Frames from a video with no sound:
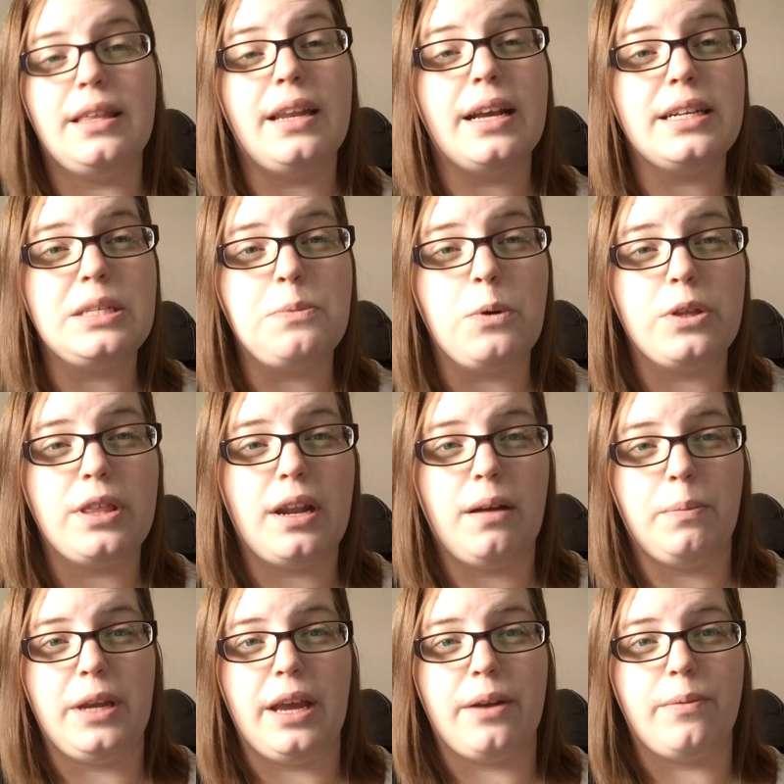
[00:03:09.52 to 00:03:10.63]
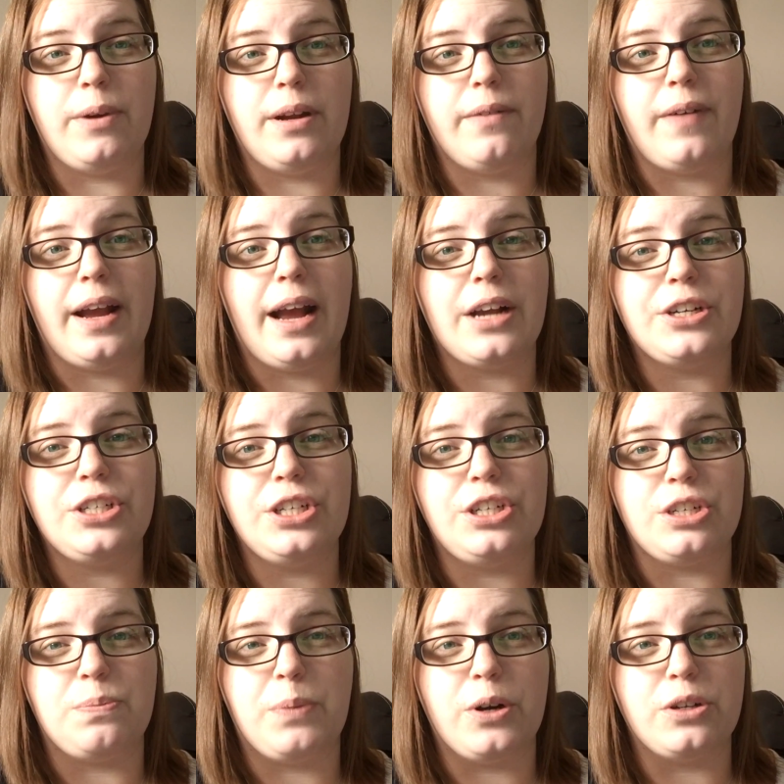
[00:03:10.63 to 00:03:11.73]
The next book that I'll be getting rid of, I actually
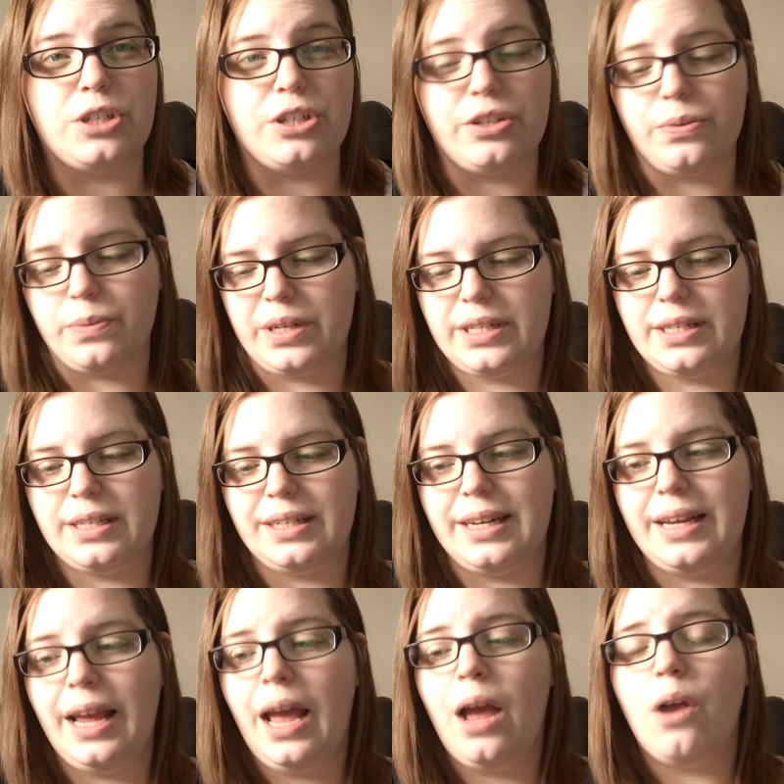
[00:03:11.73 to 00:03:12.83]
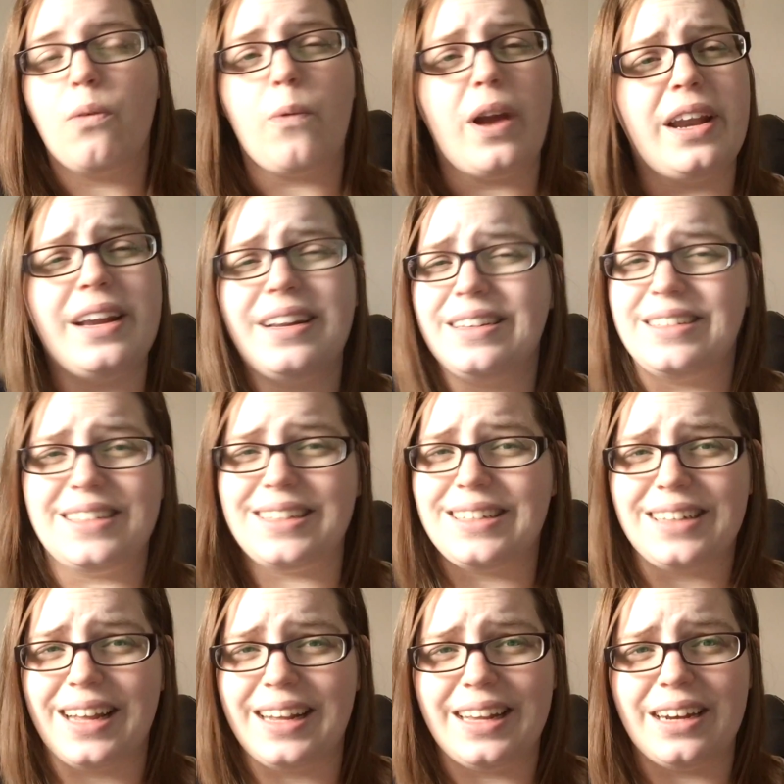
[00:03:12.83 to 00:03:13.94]
just purchased recently, read it and didn't
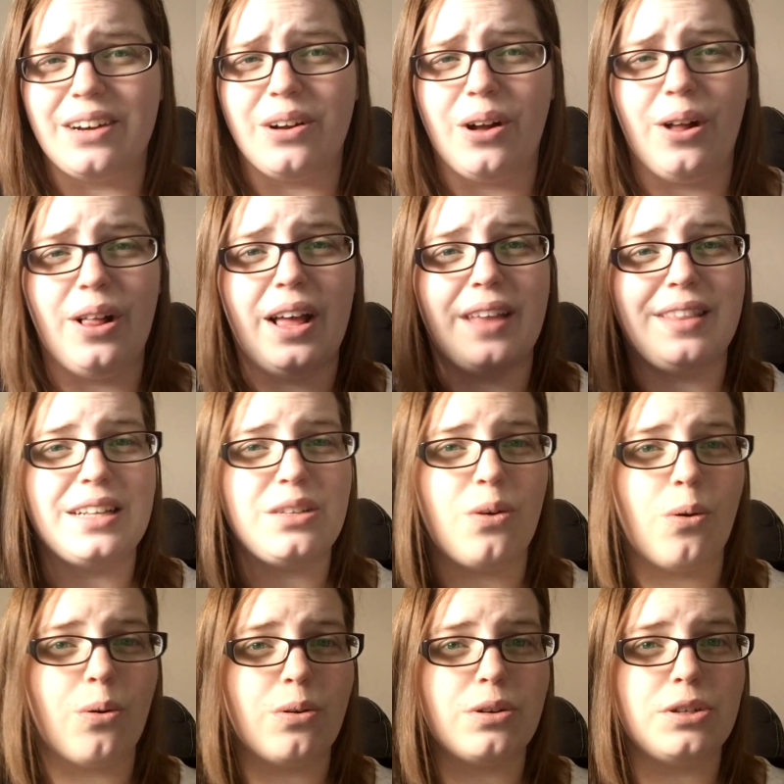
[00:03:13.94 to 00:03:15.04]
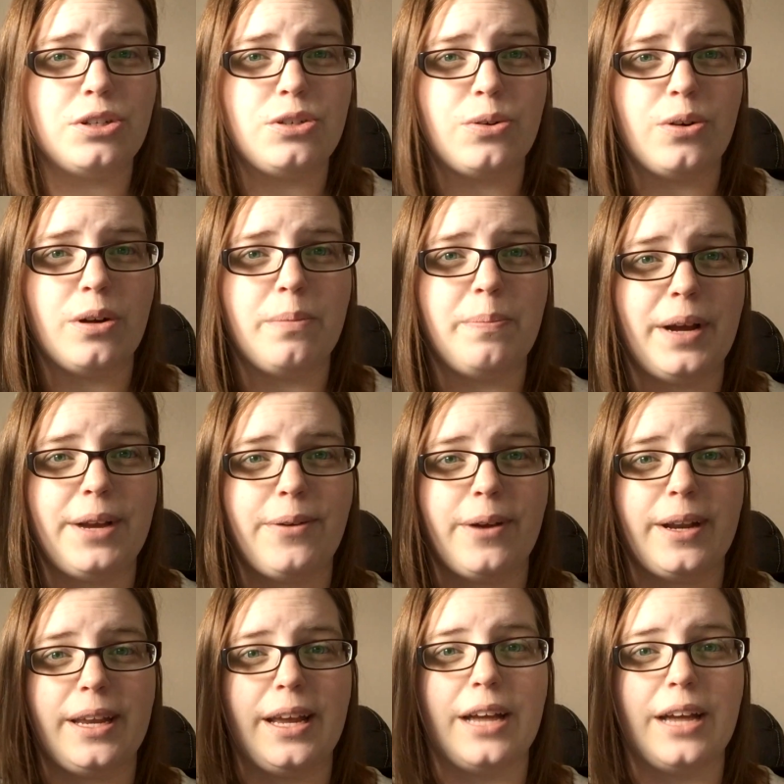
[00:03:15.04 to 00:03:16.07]
like it at all, and that's Horror Store by Grady